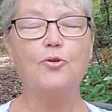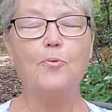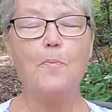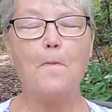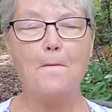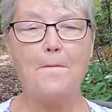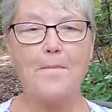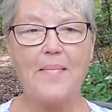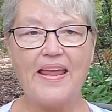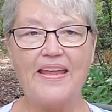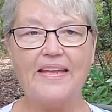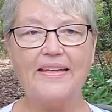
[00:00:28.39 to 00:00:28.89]
to
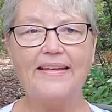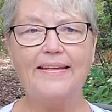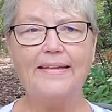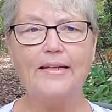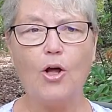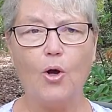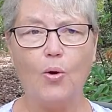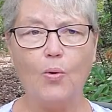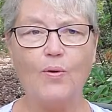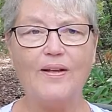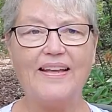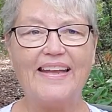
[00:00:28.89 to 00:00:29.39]
make
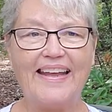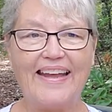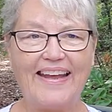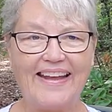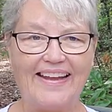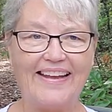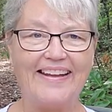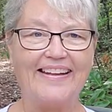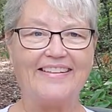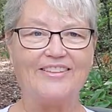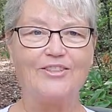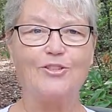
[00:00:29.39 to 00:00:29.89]
it
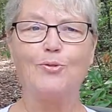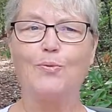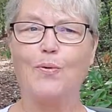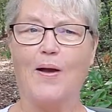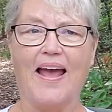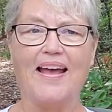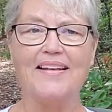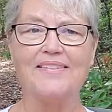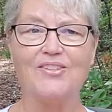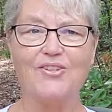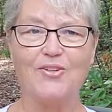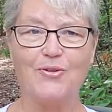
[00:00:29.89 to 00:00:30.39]
okay to
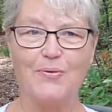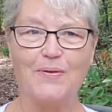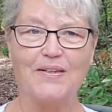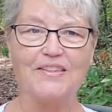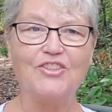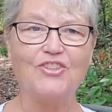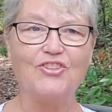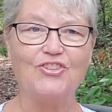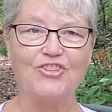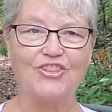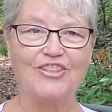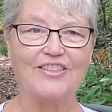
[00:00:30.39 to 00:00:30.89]
ask
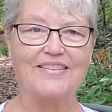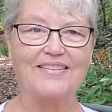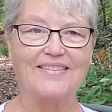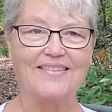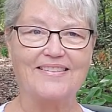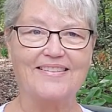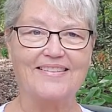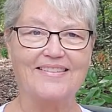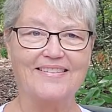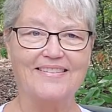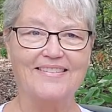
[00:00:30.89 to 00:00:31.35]
questions